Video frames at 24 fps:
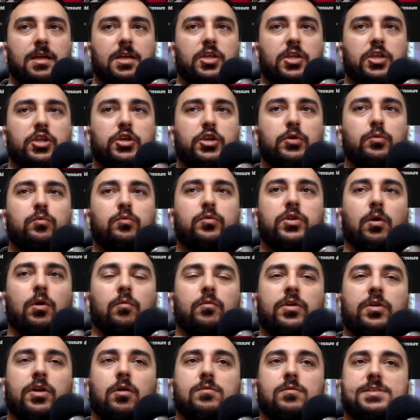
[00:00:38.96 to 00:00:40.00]
You
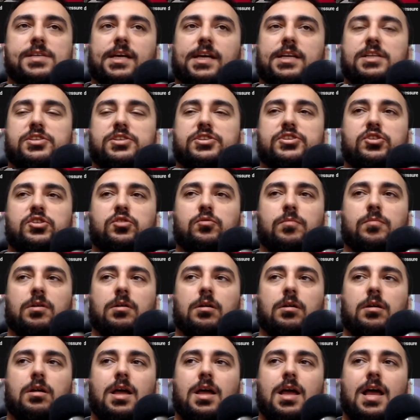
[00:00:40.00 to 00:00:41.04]
don't know as a
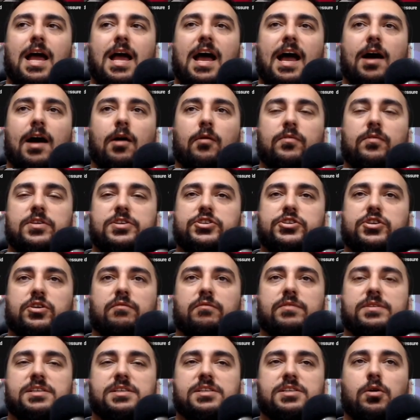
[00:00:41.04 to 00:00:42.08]
consumer how the
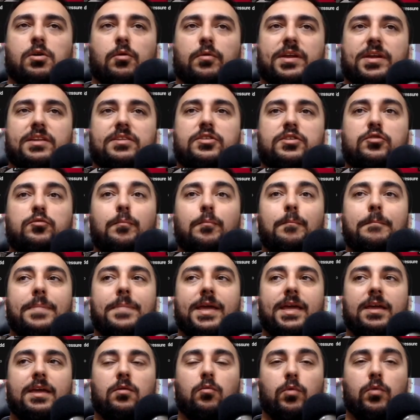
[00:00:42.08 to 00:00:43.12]
service is going to
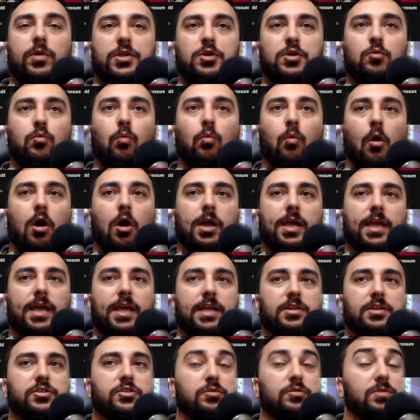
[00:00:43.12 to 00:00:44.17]
be when you walk
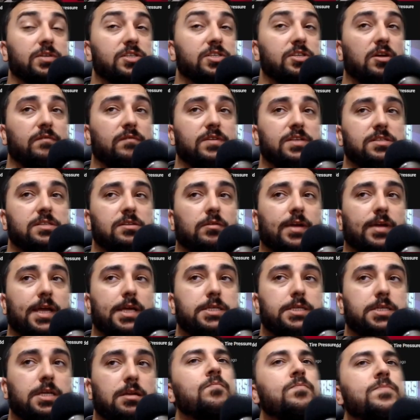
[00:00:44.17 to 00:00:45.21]
into a service
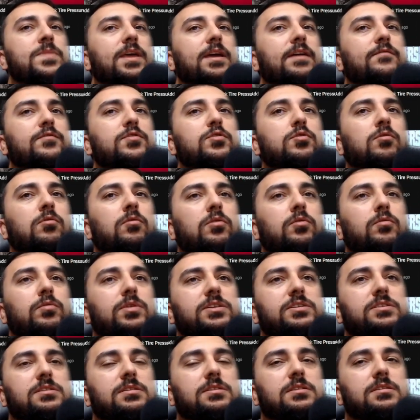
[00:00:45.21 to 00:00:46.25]
location. If you go to a
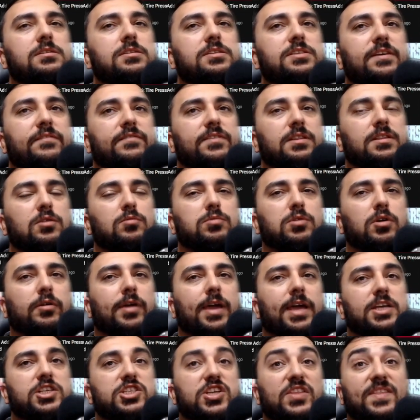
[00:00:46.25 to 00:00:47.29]
Jiffy Lube
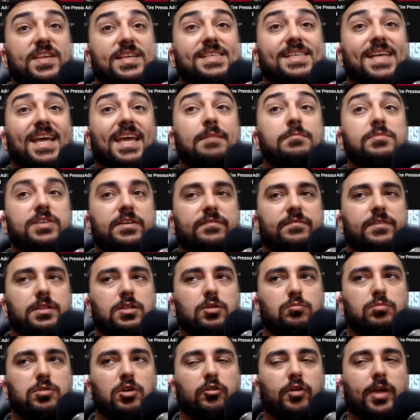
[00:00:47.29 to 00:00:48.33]
location, the same Jiffy
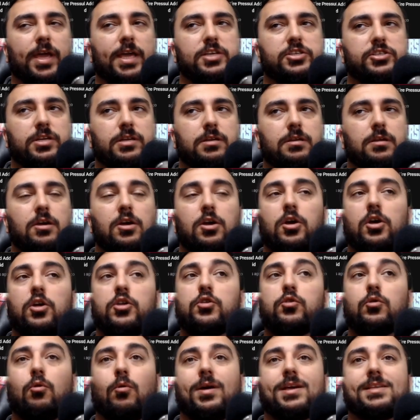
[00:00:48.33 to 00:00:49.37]
Lube location,
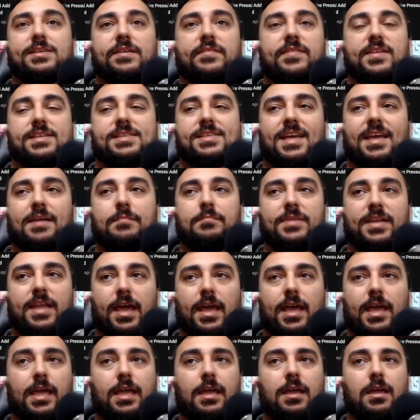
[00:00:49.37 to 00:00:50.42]
twice in the same
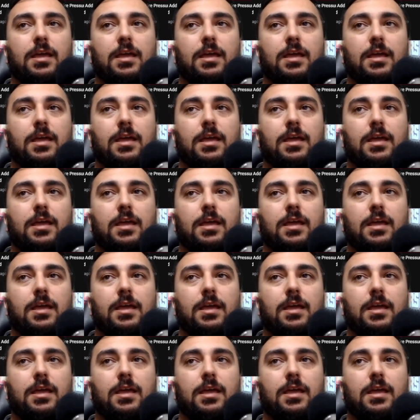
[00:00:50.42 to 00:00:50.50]
day,